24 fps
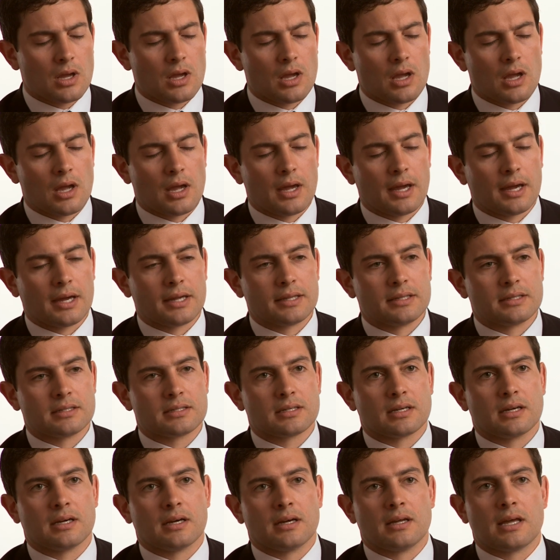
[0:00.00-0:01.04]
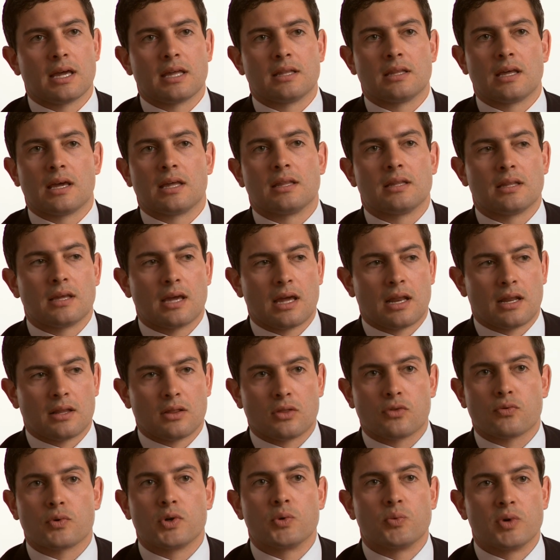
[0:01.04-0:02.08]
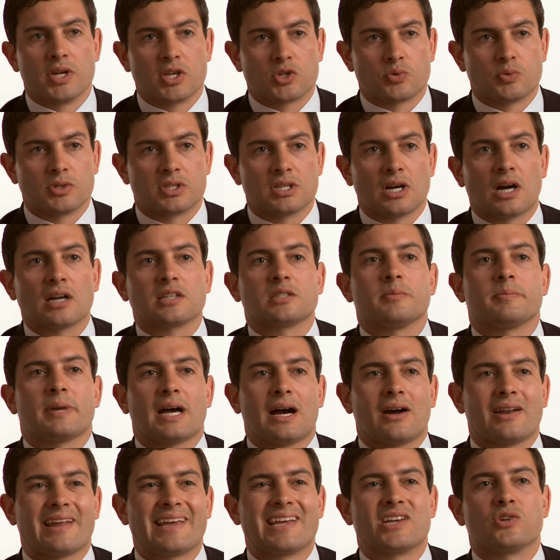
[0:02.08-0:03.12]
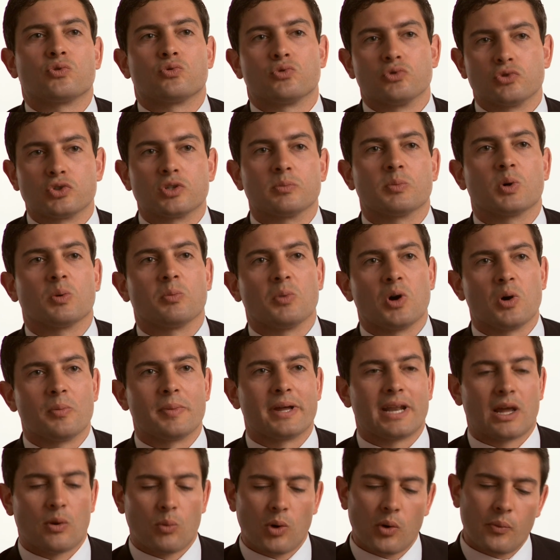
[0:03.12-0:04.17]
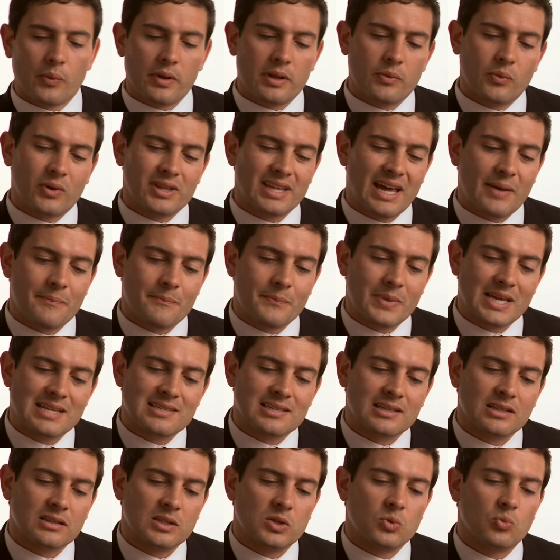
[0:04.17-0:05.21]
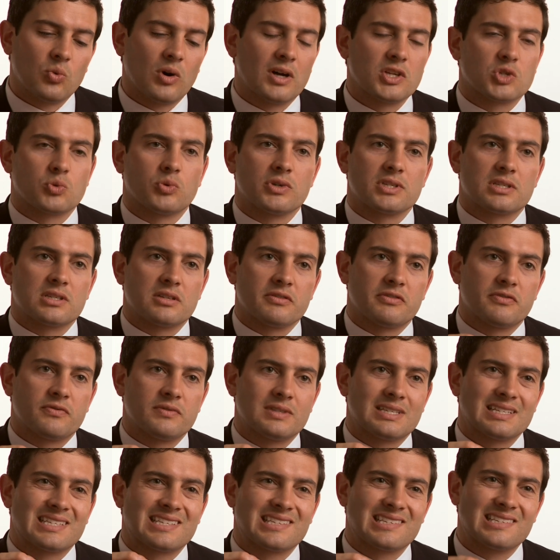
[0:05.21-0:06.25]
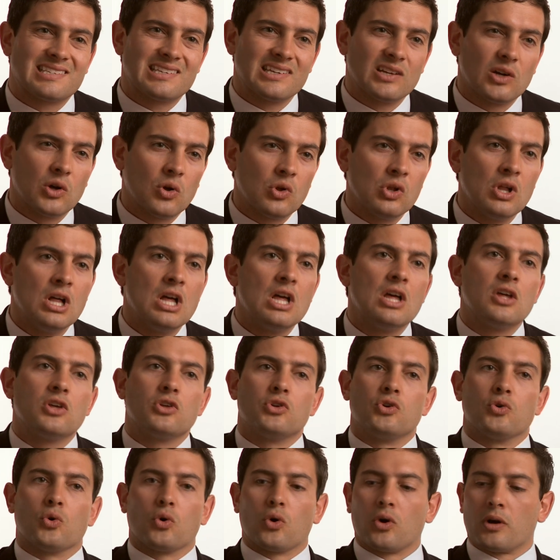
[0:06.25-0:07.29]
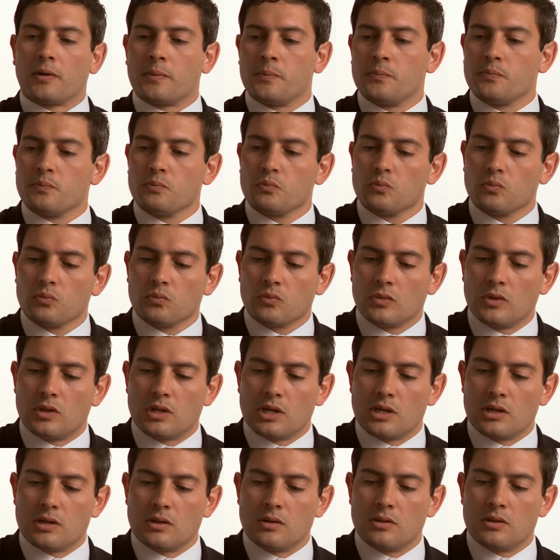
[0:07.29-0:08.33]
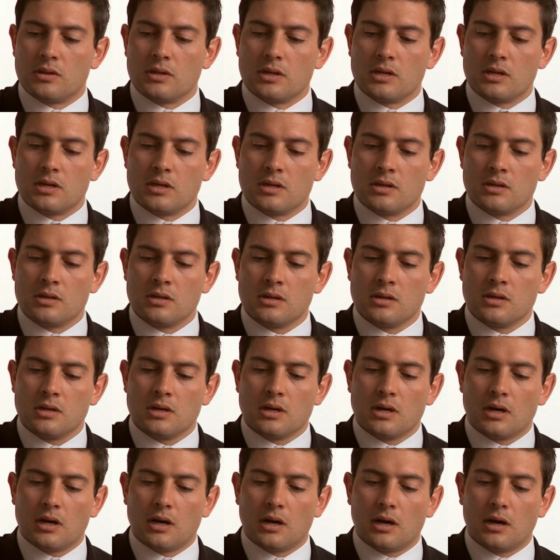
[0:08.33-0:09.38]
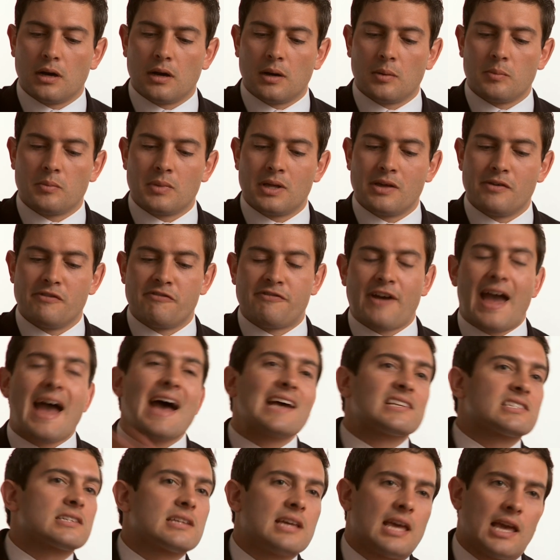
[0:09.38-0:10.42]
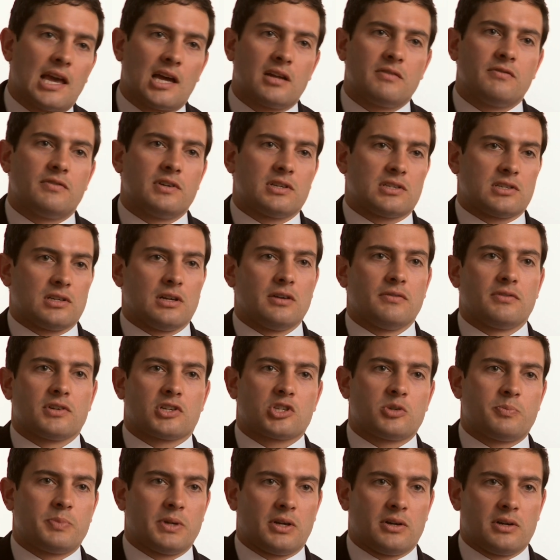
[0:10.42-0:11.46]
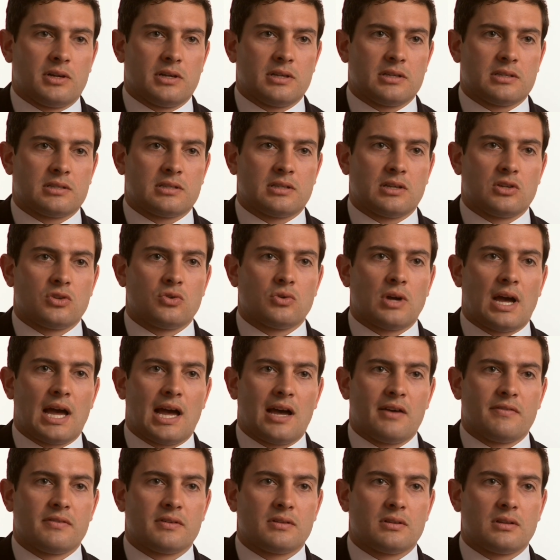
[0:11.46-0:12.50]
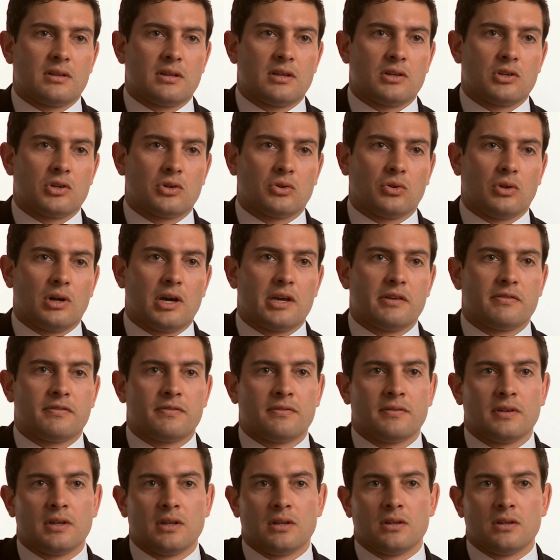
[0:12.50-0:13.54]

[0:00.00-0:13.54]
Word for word: And, uh, and, and, and in three weeks we talked about a crucible moment. And what, what that basically was was to distill your, the, the um, vast canvas of experience that you have in, in your life